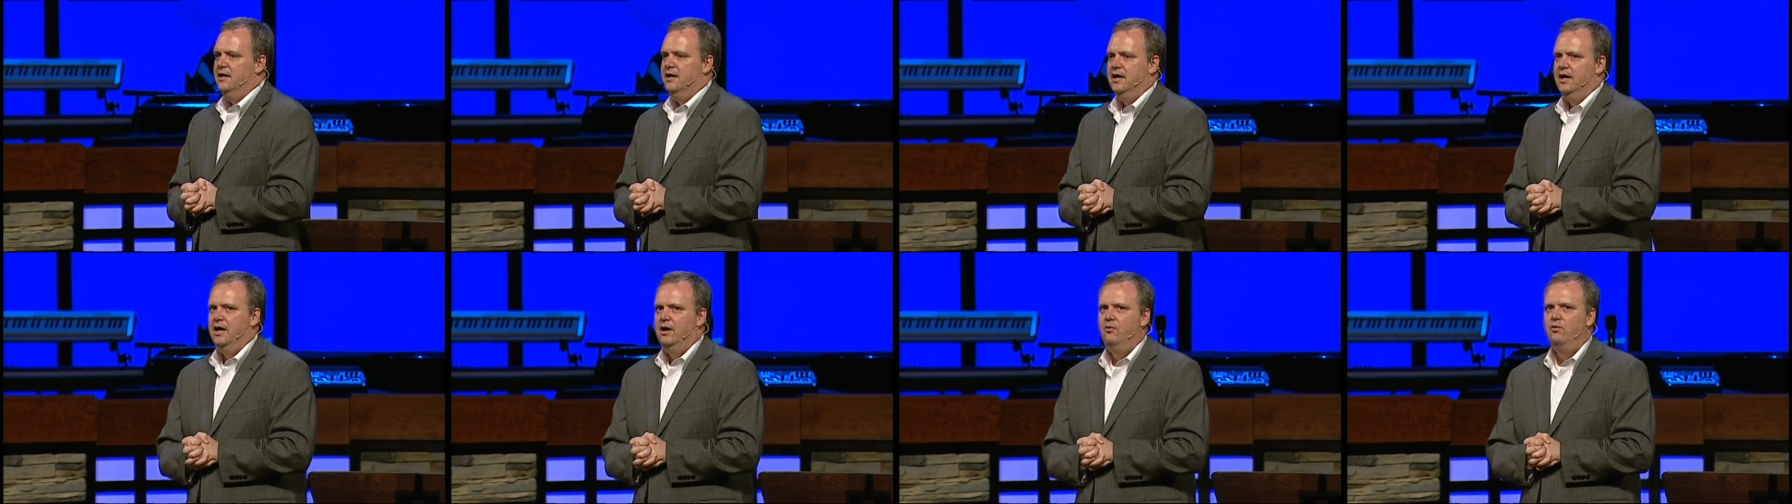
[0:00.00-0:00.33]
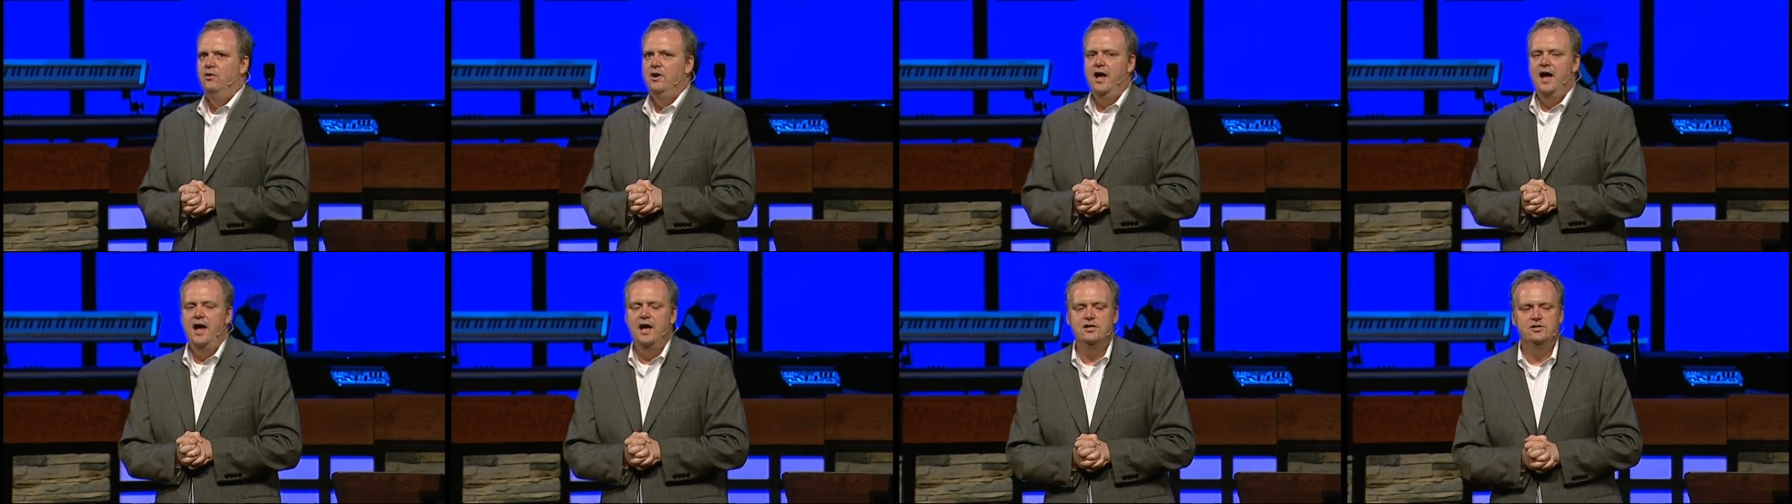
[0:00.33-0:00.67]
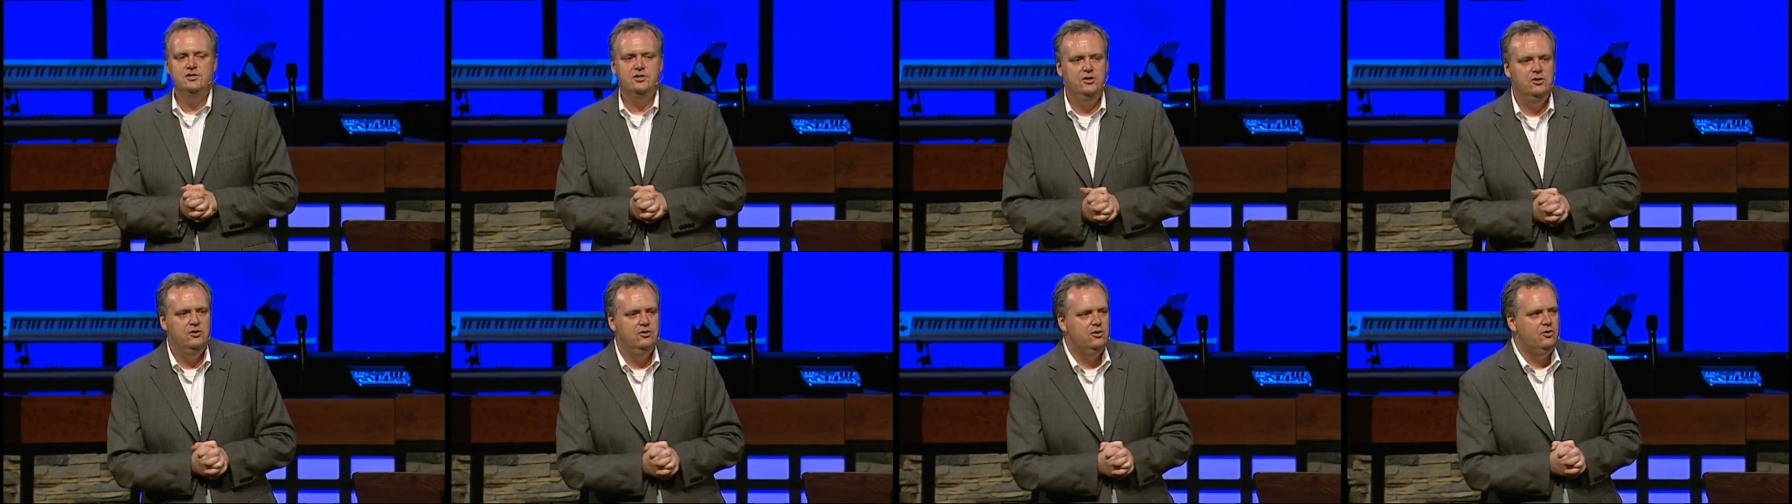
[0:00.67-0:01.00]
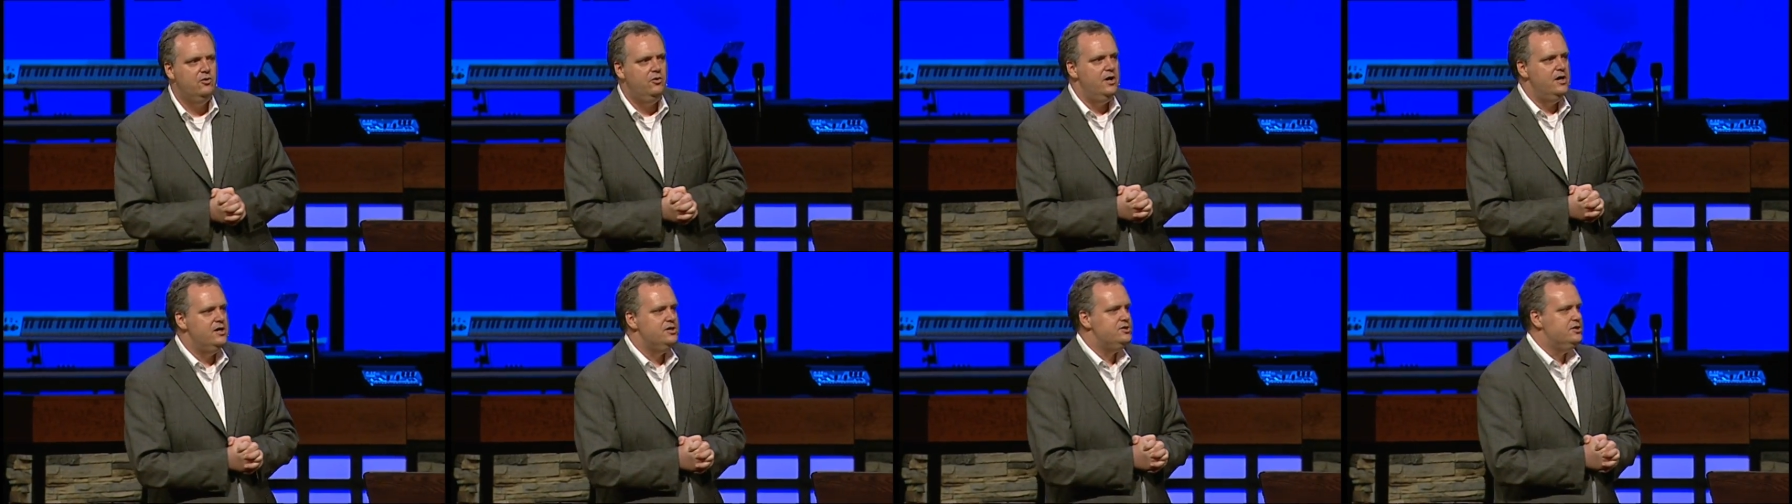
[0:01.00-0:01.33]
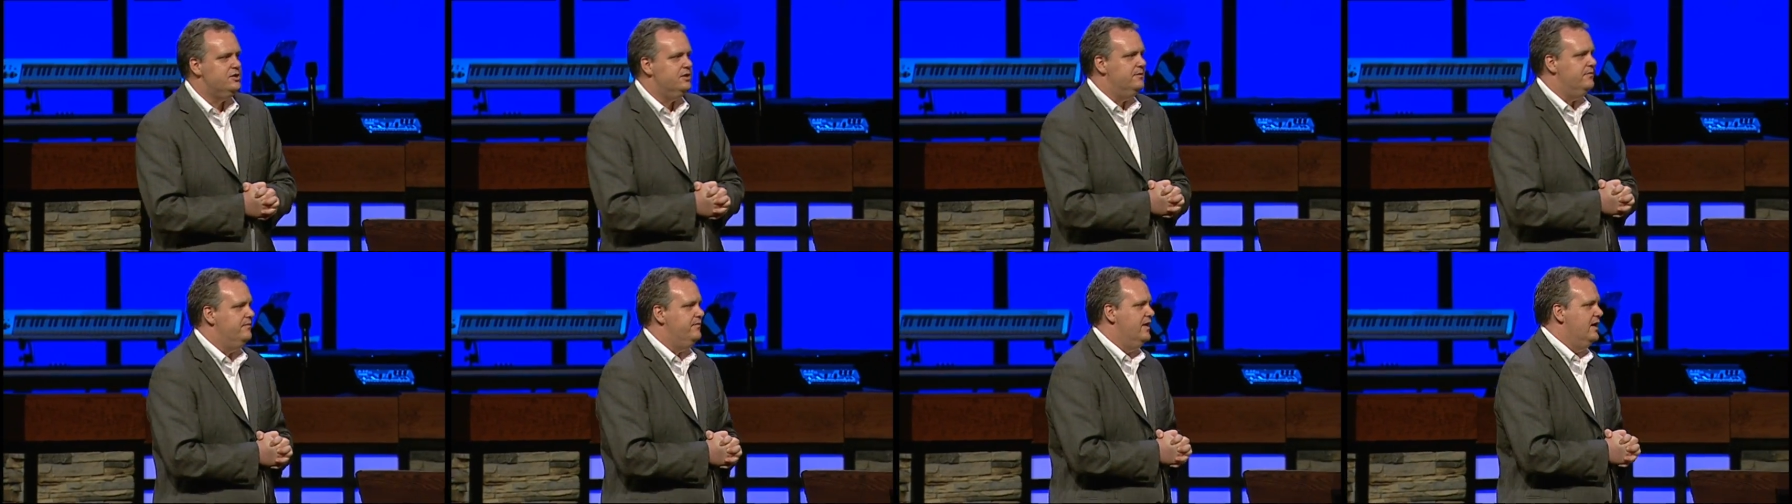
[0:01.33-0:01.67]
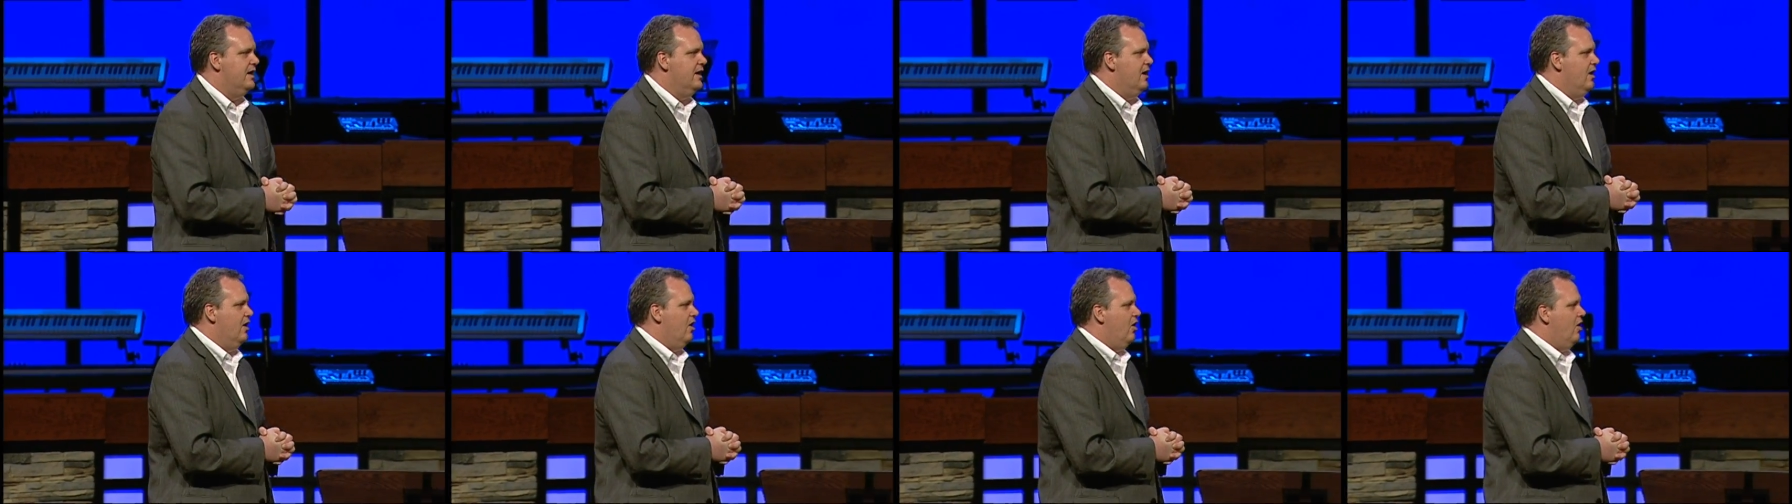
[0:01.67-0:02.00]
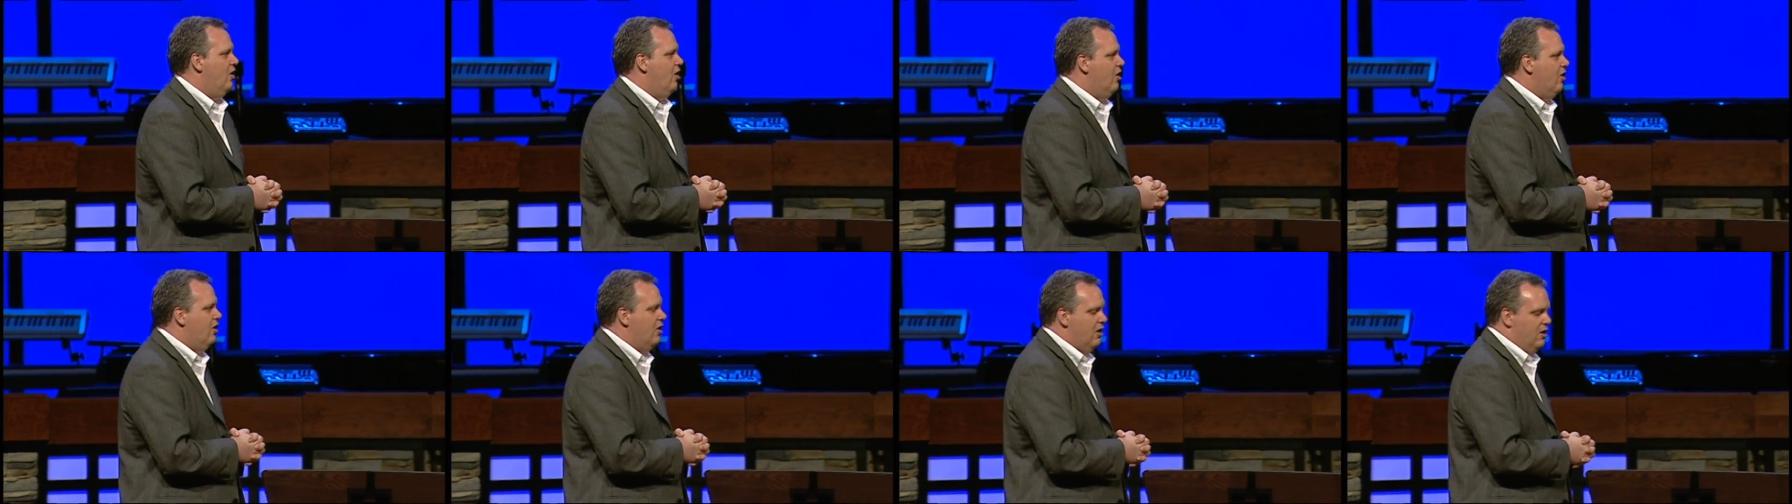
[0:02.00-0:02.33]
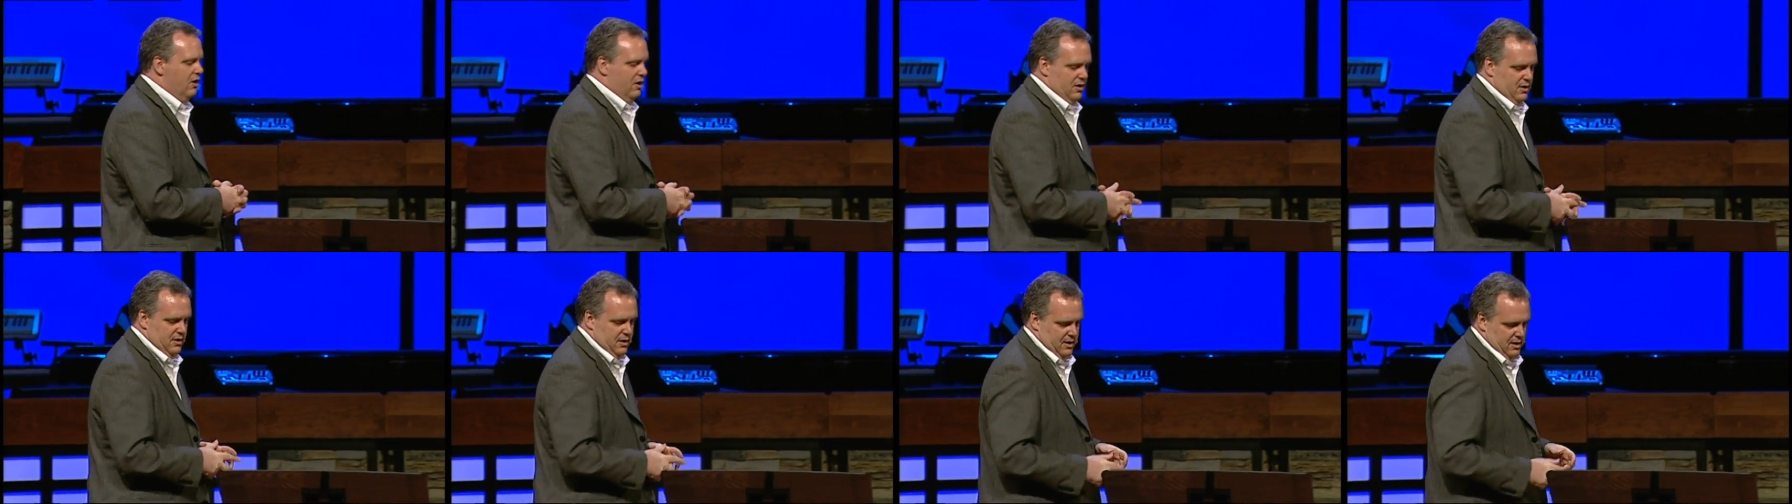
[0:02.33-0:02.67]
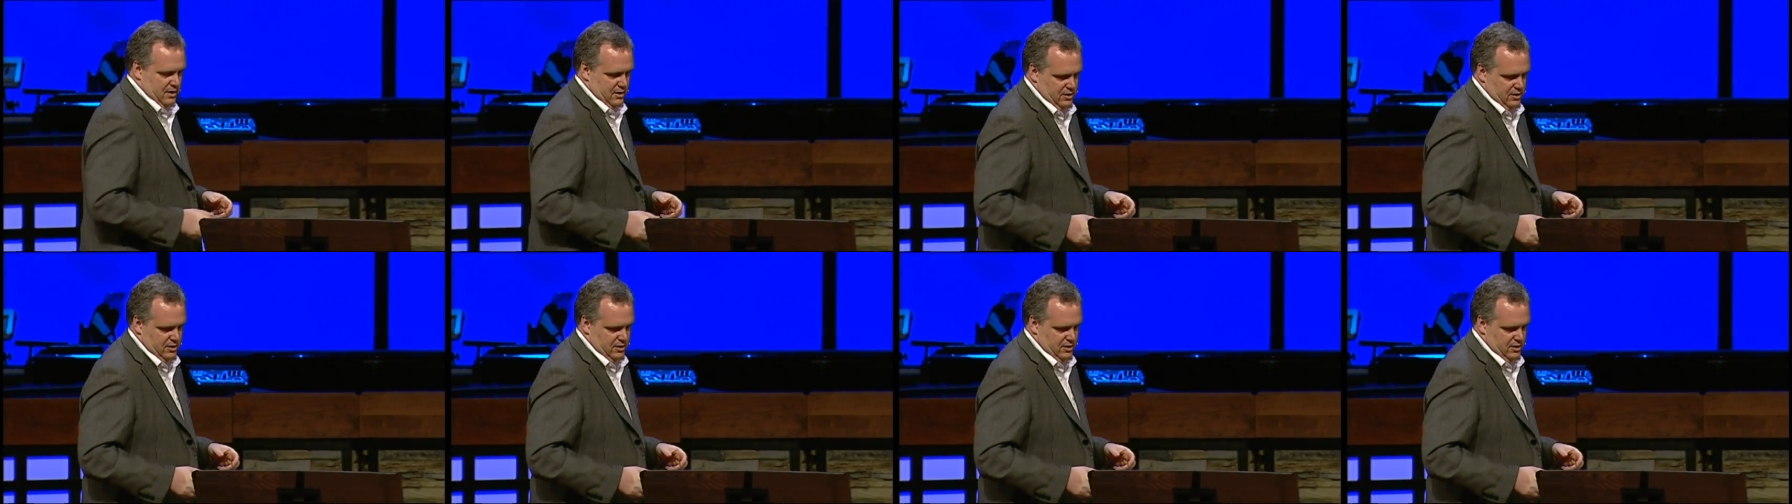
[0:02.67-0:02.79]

And I want to ask you the question Are